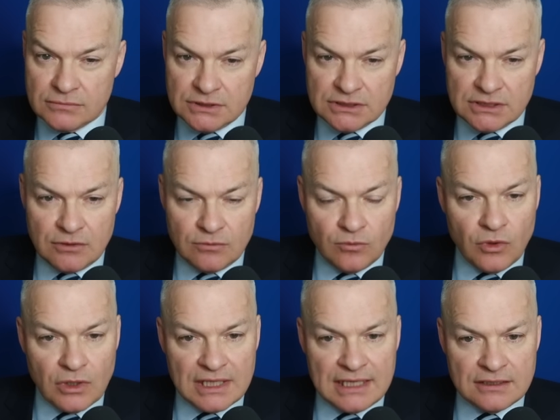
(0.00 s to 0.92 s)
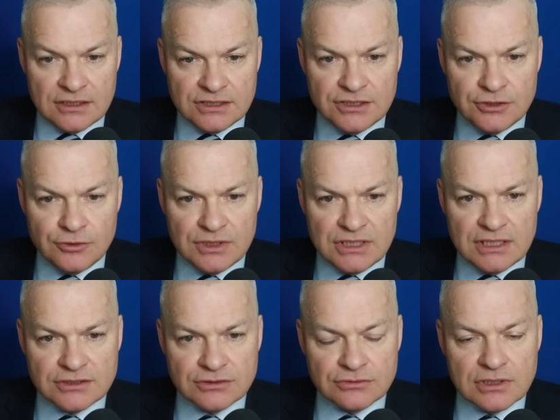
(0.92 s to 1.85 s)
So, what can I do with
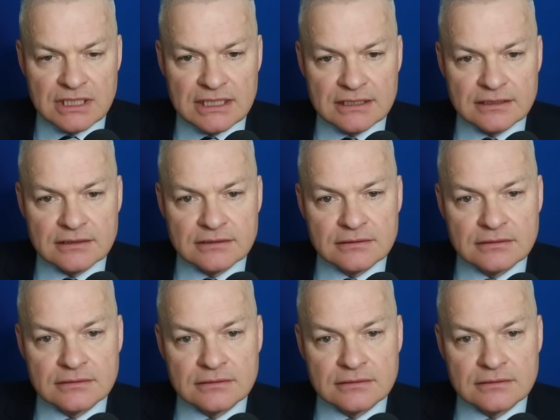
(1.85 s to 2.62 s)
this rack?